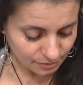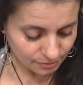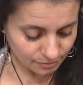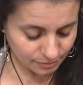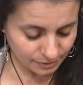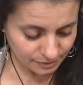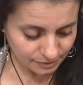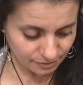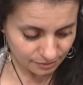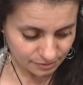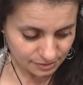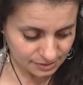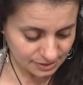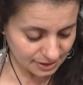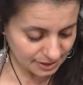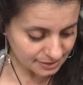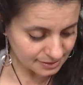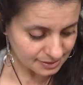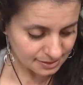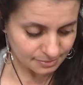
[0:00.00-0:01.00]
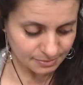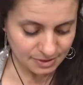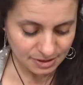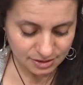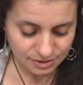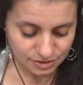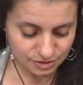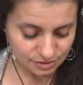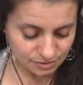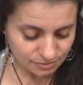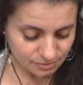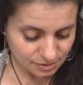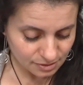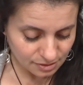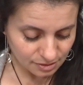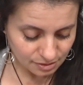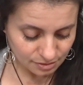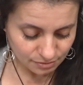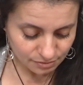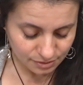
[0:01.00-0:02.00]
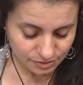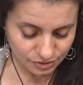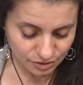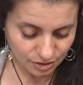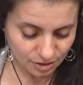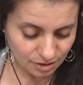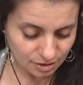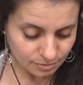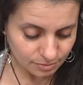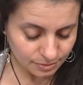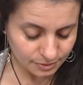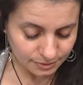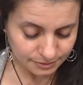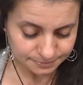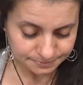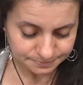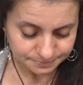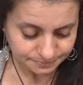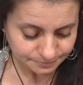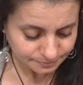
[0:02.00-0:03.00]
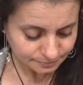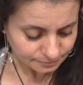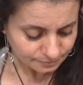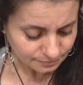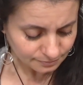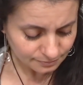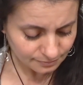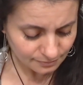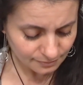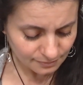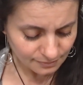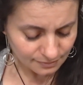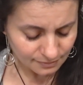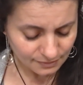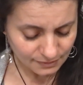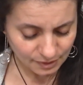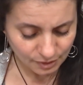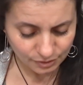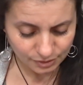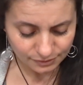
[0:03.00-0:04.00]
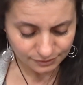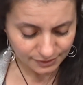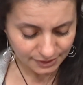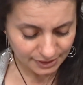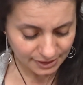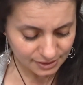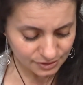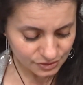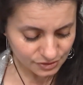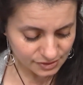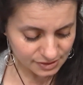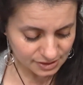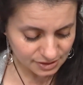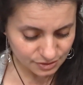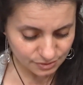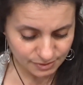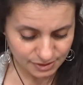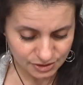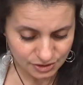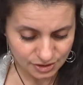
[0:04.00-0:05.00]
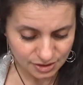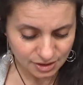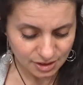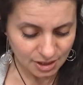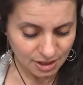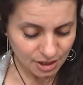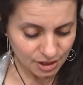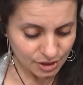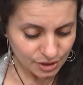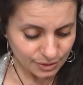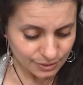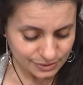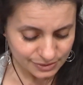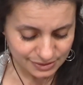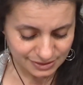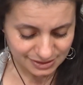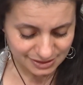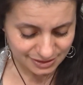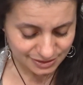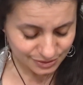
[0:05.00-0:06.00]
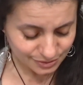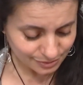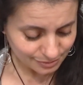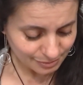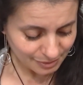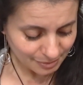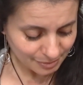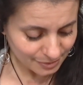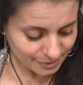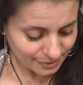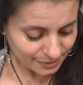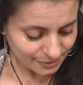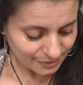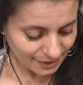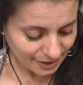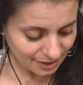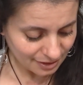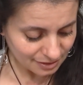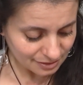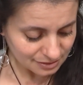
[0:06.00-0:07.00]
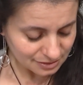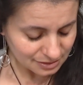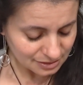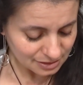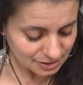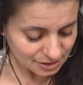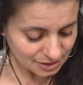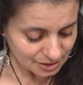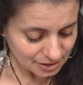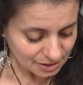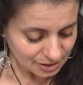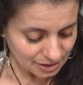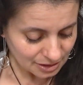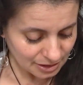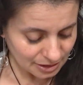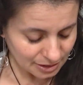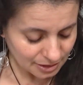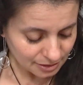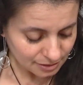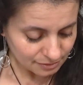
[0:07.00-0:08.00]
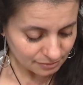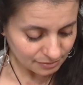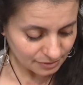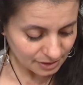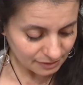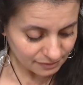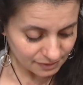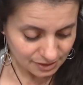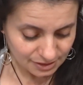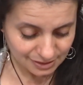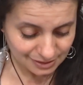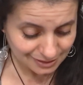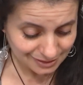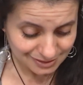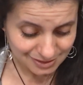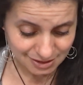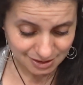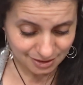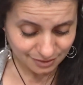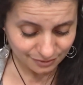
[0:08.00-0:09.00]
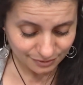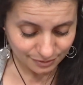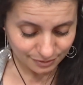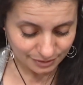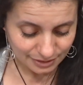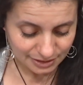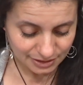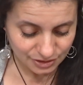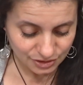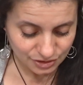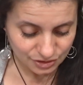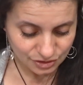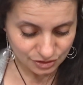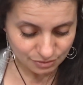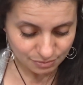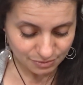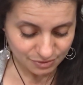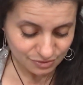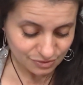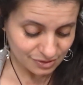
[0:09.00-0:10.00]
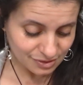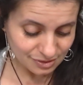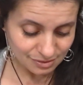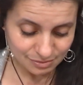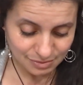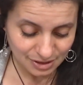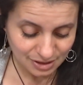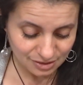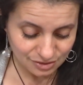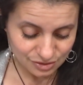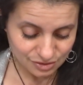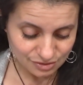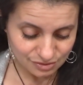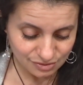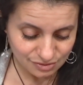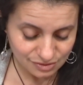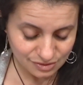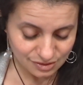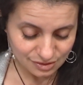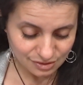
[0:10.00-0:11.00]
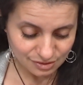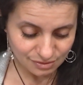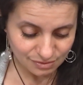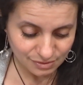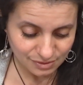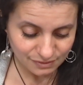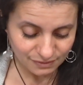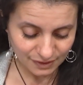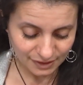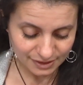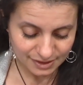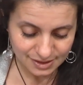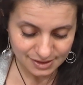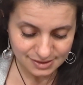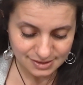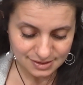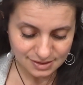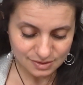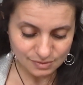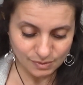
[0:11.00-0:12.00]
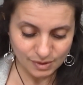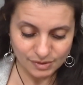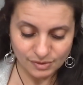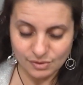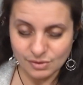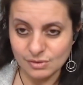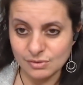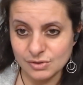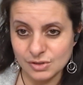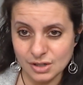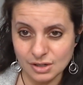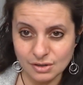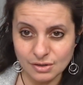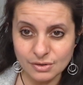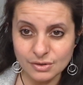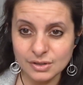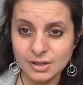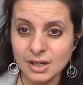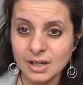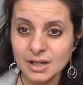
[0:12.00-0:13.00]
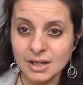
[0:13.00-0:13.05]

whether it has something to do with, a job or a financial situation. You also need to remember that even at ending of a relationship, there's going to be issues, with finances, whether you shared